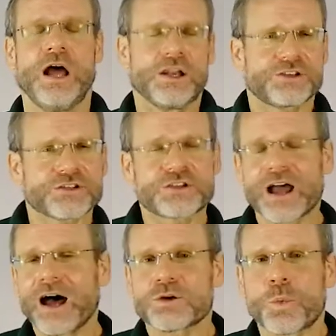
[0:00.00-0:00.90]
Does
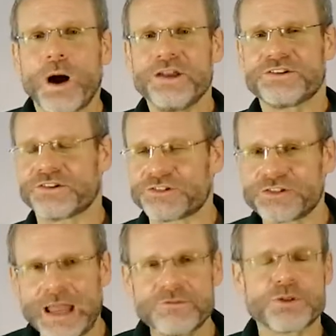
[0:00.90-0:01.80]
God want to
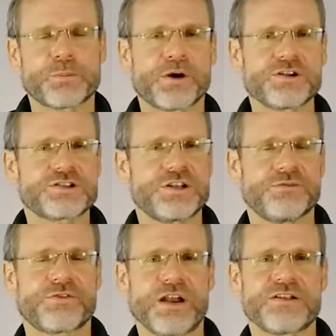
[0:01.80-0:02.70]
save the person in
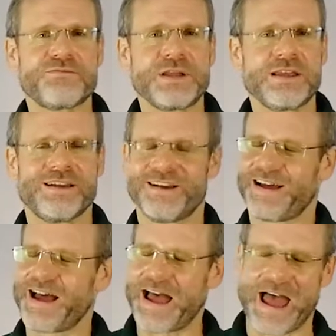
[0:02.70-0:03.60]
front of me?
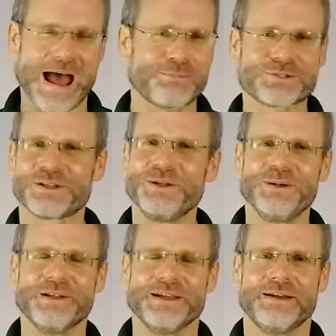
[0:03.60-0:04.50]

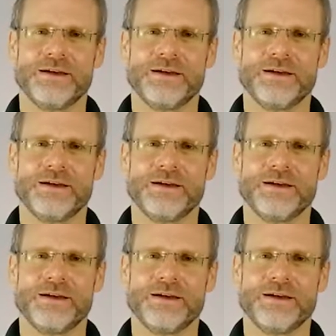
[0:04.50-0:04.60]
Absolutely.